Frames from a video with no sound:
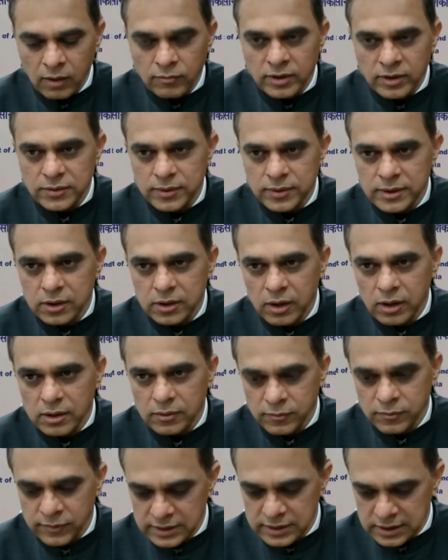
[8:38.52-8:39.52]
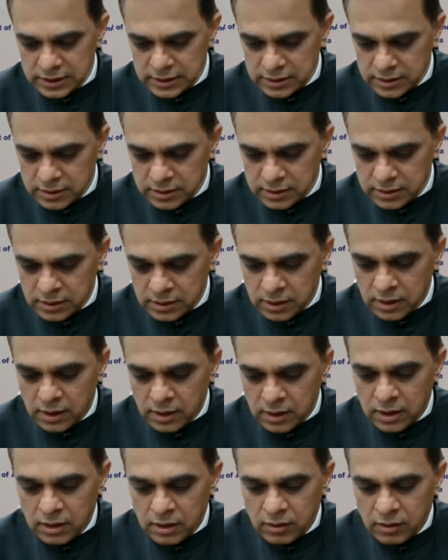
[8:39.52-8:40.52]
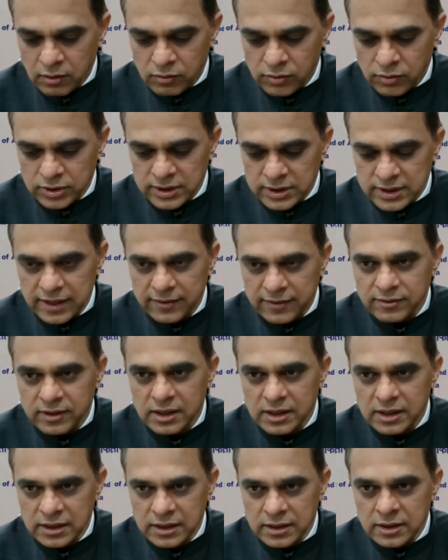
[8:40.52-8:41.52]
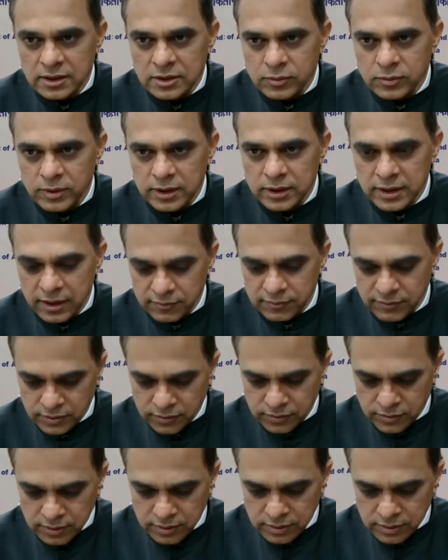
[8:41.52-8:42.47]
which were not visited for several years, were reviewed.